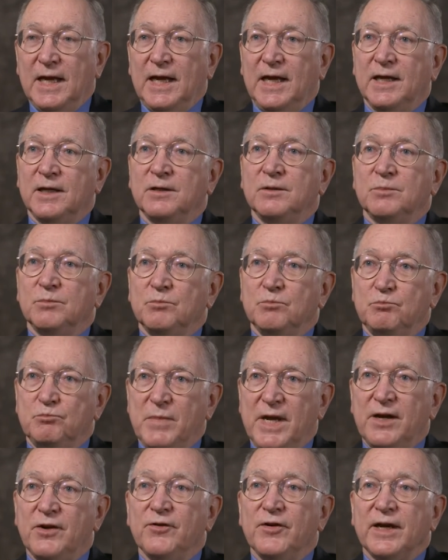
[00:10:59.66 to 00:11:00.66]
And
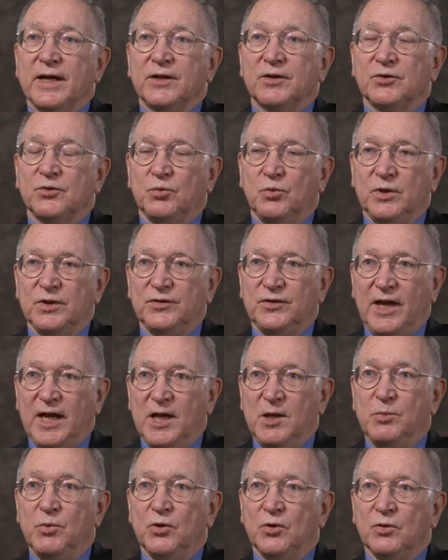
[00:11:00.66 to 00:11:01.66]
Medarex was
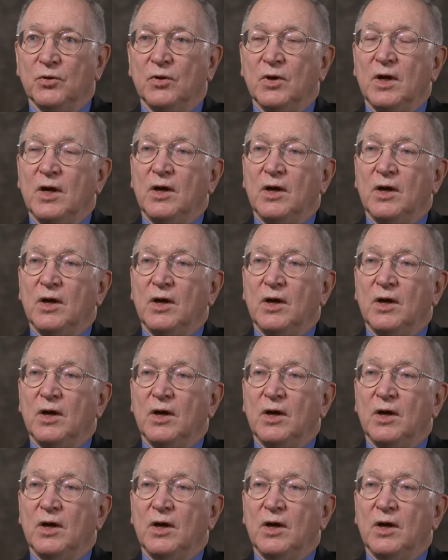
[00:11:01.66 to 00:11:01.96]
able